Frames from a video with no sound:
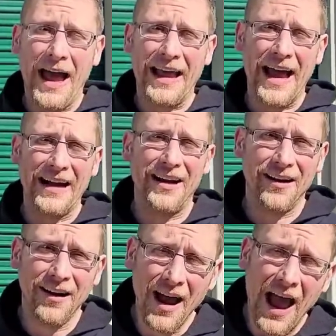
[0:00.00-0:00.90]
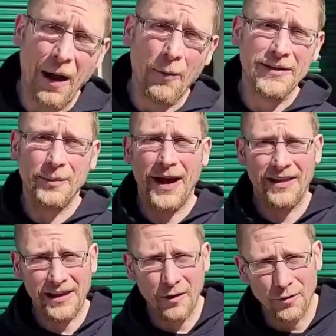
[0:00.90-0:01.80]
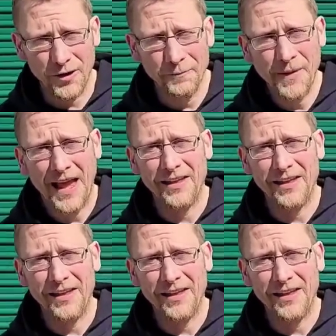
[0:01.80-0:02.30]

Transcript: I got here, I went to pay the owner,